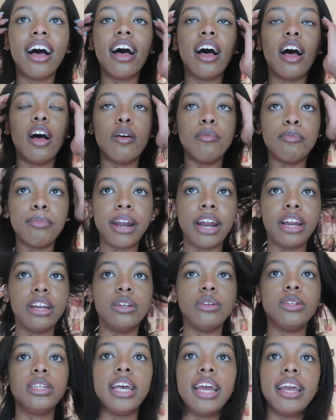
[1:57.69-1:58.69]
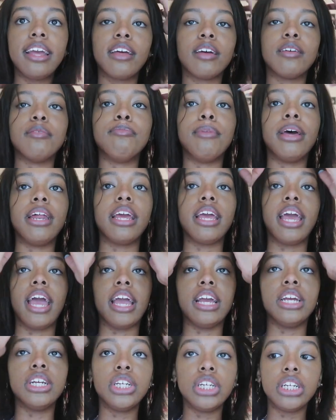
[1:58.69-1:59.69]
but I do take
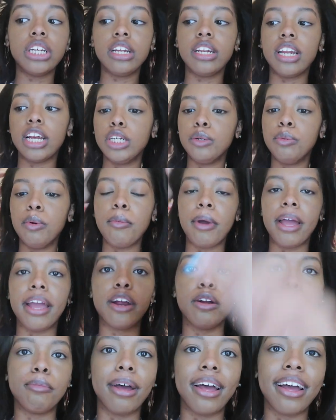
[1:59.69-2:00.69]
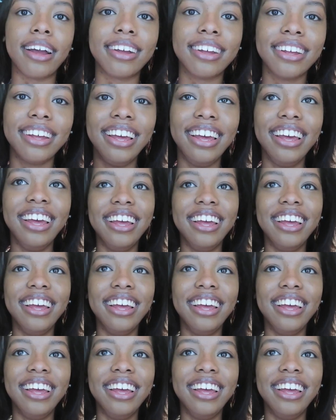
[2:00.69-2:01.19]
medication. I should put my hair back.